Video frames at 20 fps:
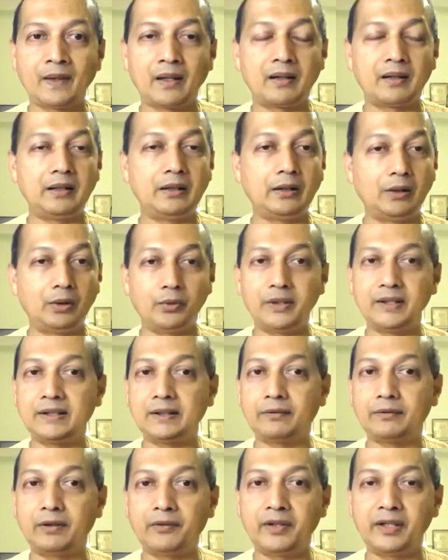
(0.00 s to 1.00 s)
including
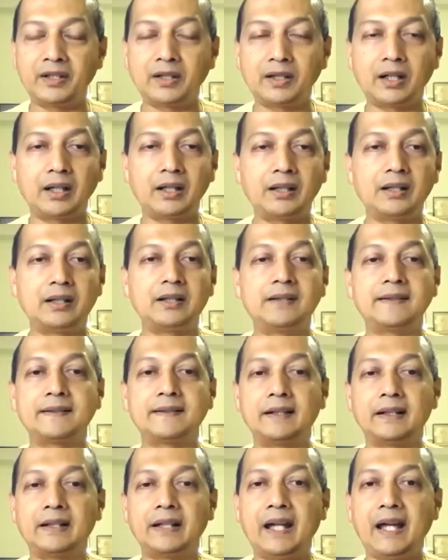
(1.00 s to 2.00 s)
the vivid colors,
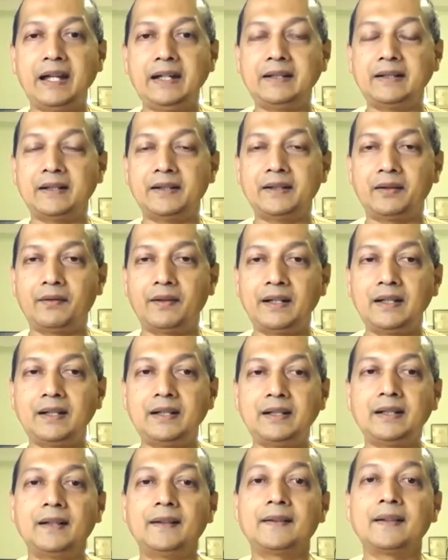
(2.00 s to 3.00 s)
the light and the
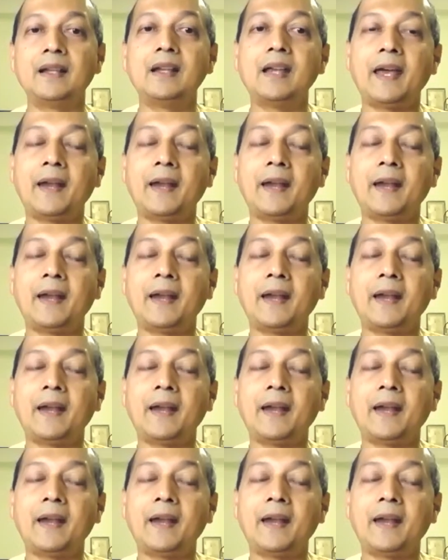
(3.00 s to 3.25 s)
radiance.